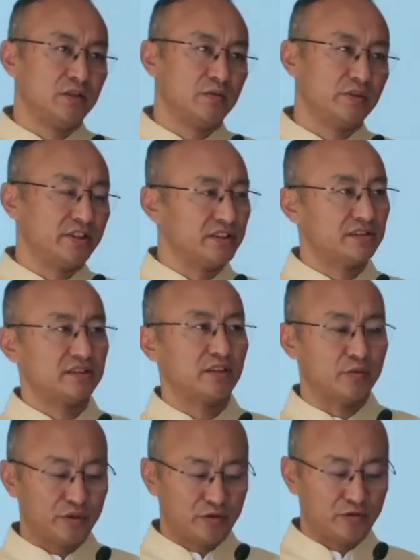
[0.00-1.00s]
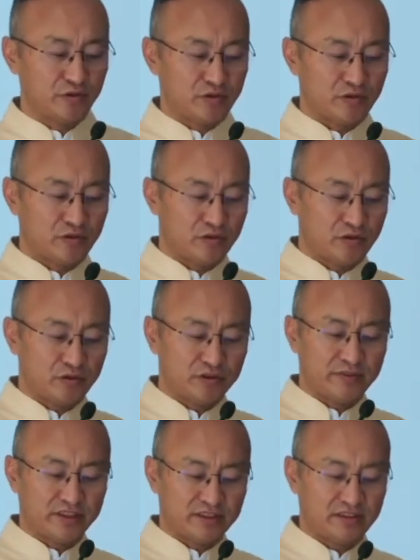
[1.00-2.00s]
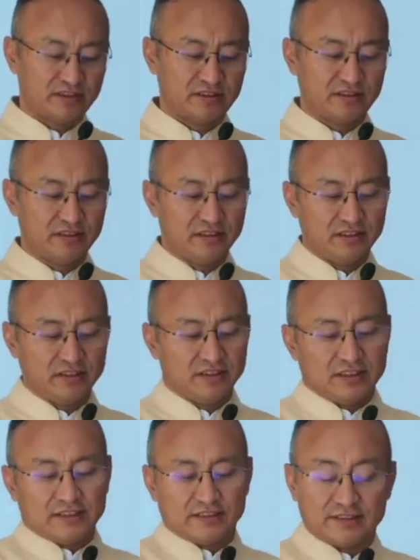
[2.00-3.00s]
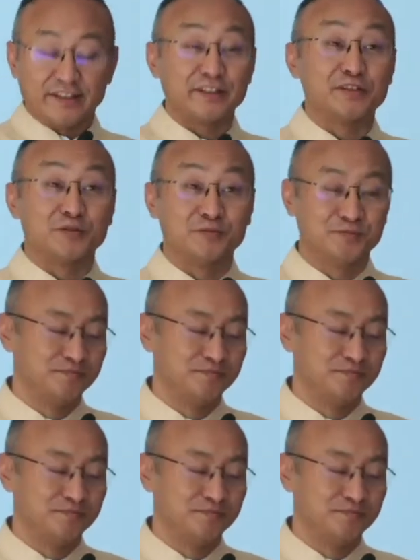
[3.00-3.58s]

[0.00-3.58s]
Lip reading: With this, I wish you all the best. Thank you.